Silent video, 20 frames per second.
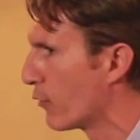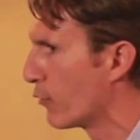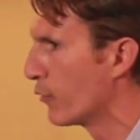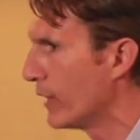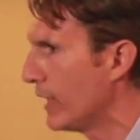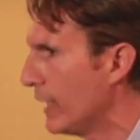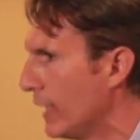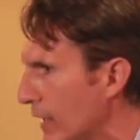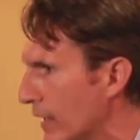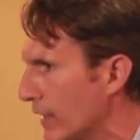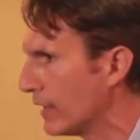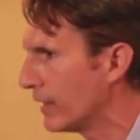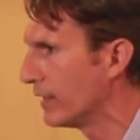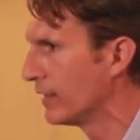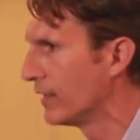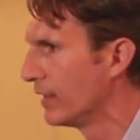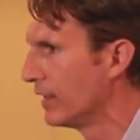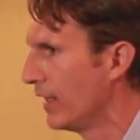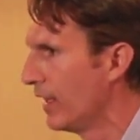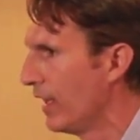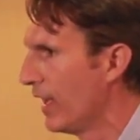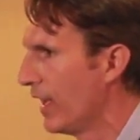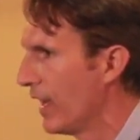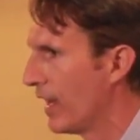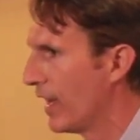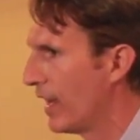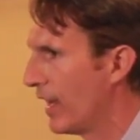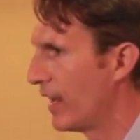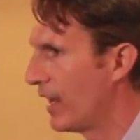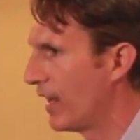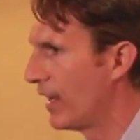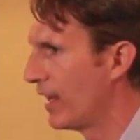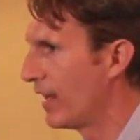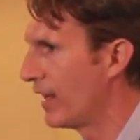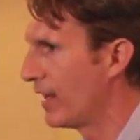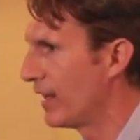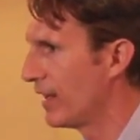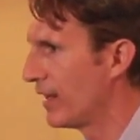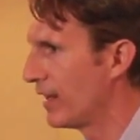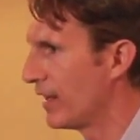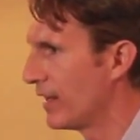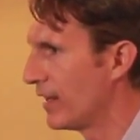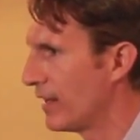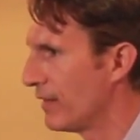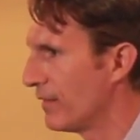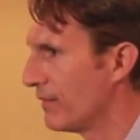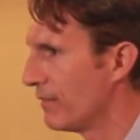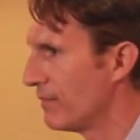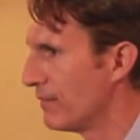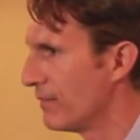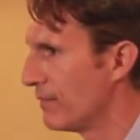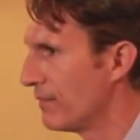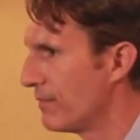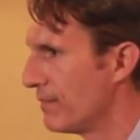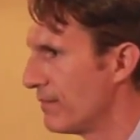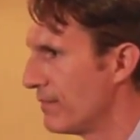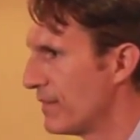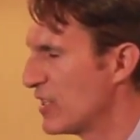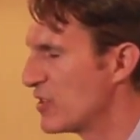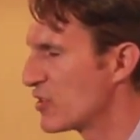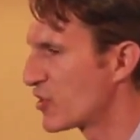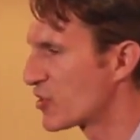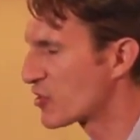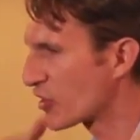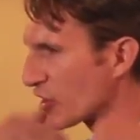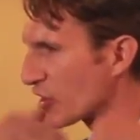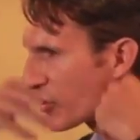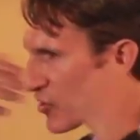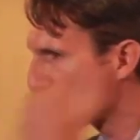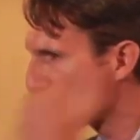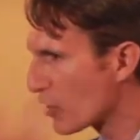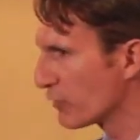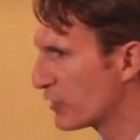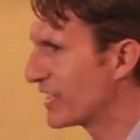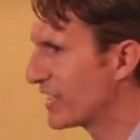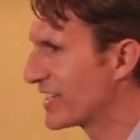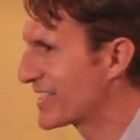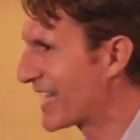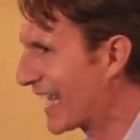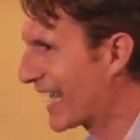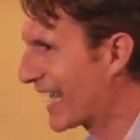really uh, in search of this